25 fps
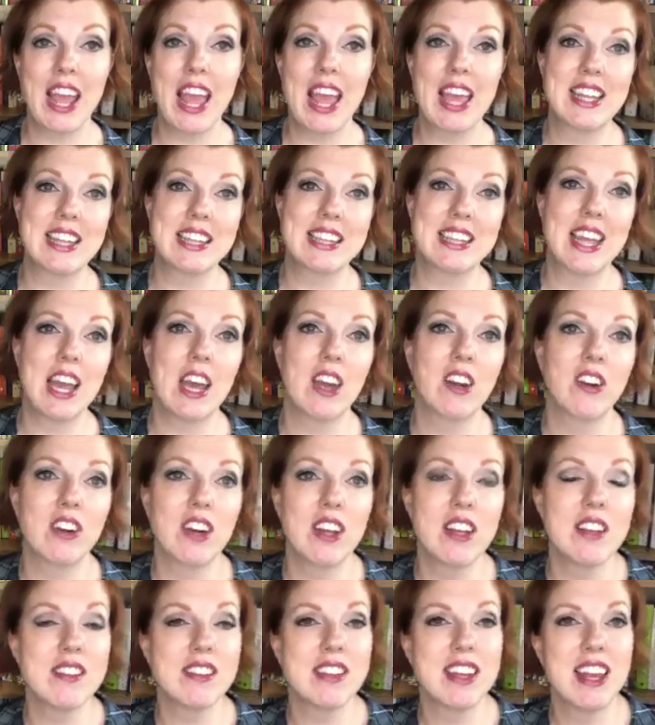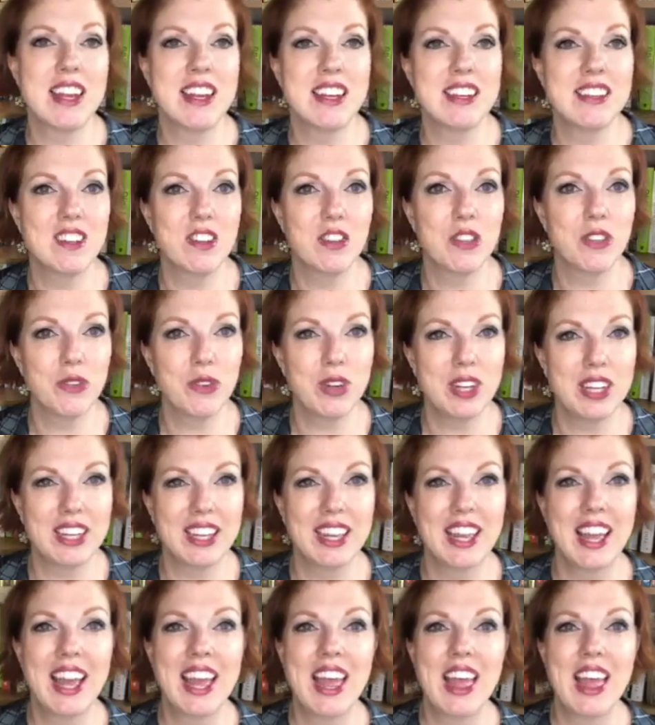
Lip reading: and Saturdays 10 until 3.